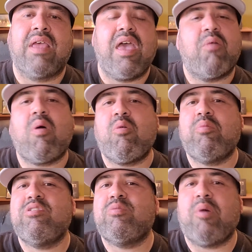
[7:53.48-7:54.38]
What will
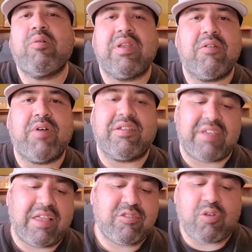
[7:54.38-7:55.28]
be spoken of us?
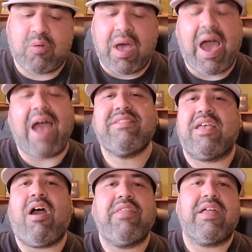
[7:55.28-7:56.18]
And so I
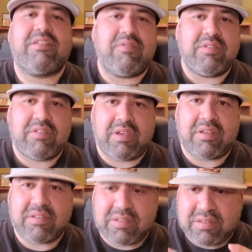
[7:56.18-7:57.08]
say all that
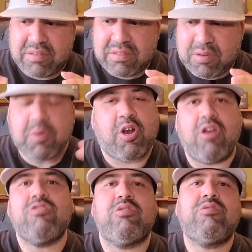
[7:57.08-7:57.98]
to
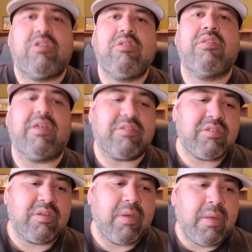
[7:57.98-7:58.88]
encourage you to do
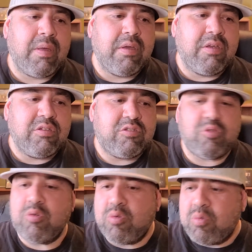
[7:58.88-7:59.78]
this.
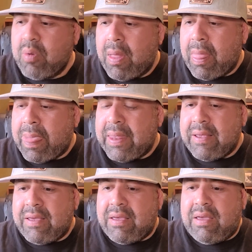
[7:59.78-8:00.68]
To
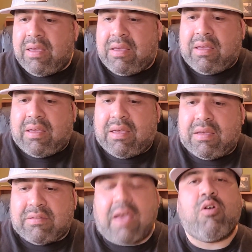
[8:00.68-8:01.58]

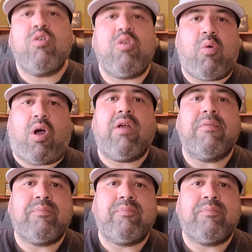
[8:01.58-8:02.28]
take who you are.